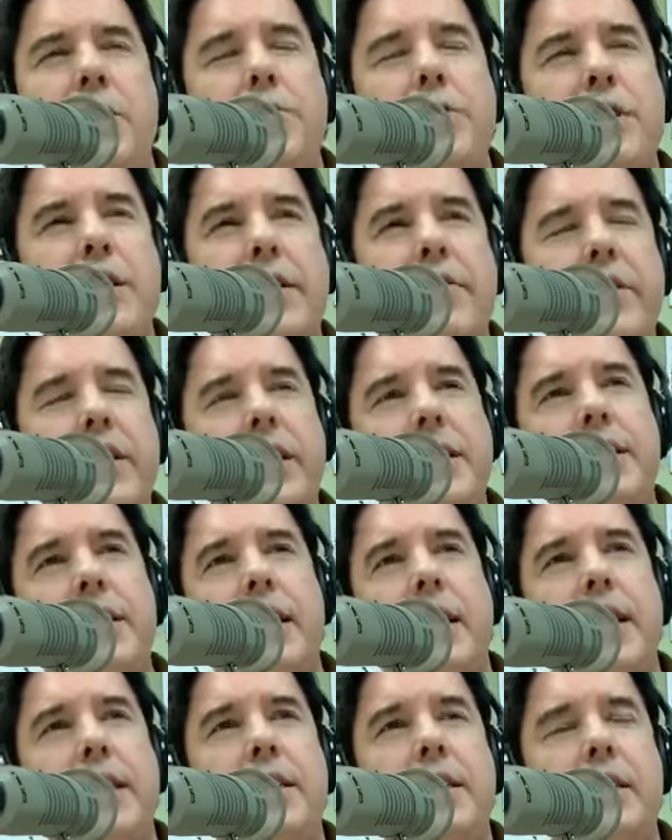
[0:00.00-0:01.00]
Stephen,
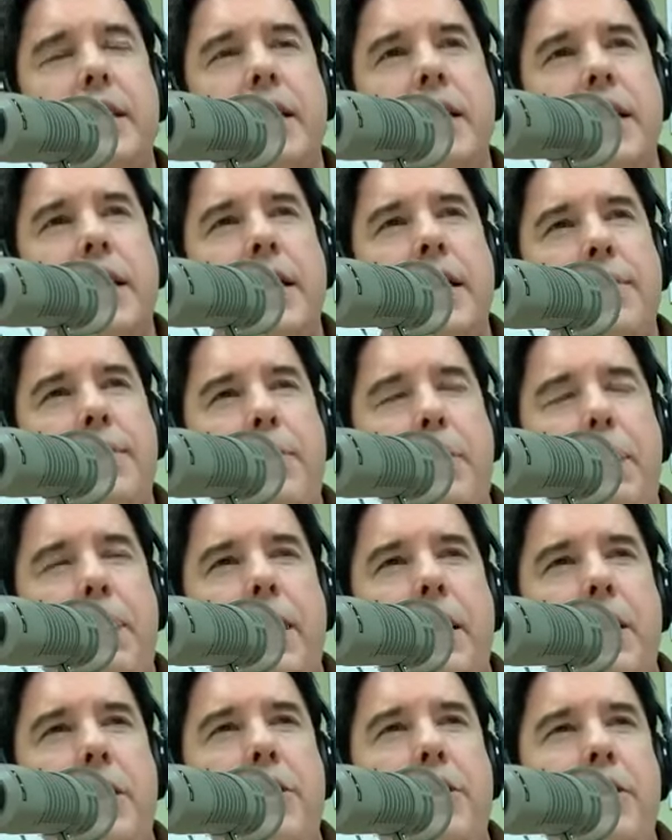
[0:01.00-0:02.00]
it's
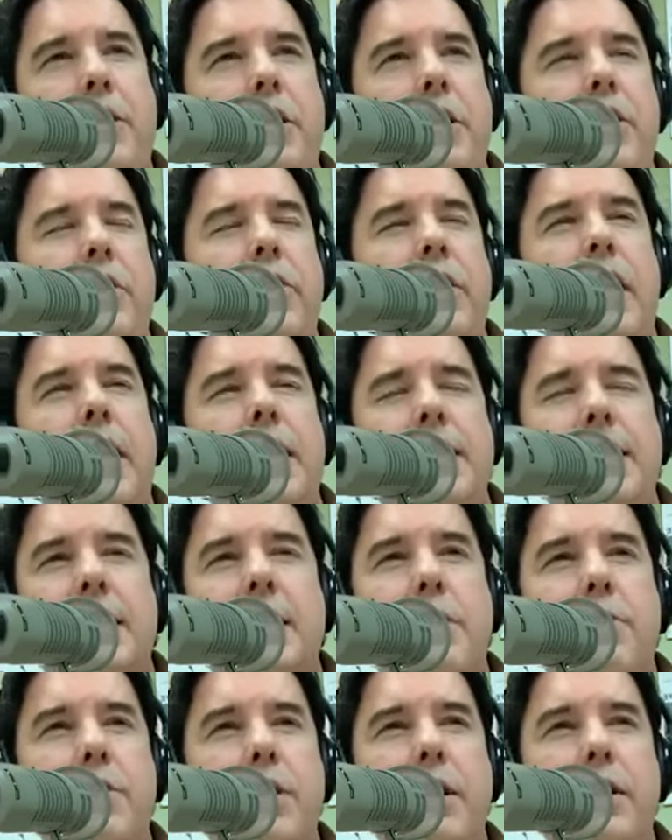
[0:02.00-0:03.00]
you got
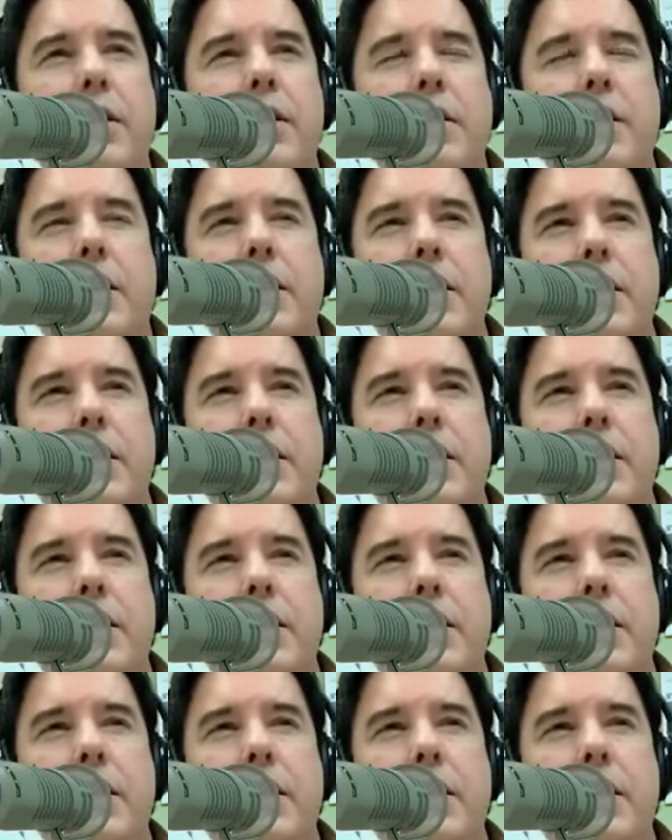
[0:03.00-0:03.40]
someone